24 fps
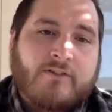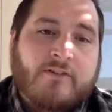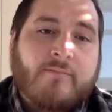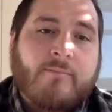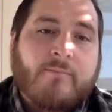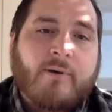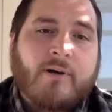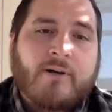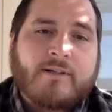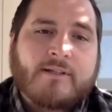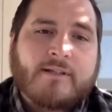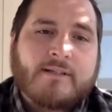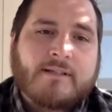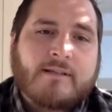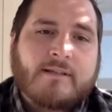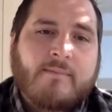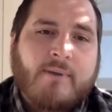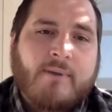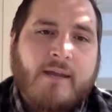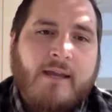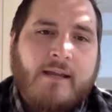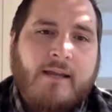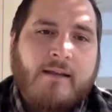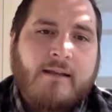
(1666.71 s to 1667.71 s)
to
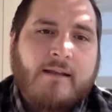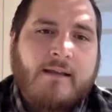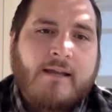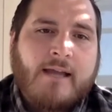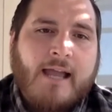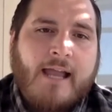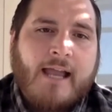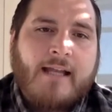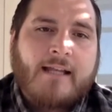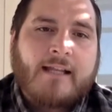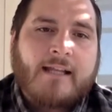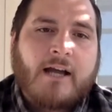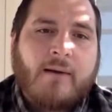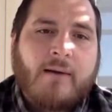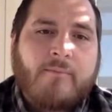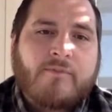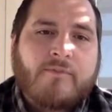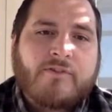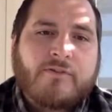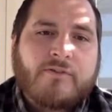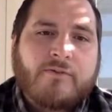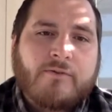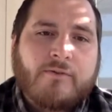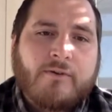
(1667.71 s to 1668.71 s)
participate and
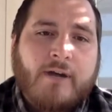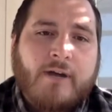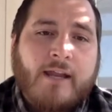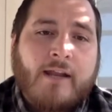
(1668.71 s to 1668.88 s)
come to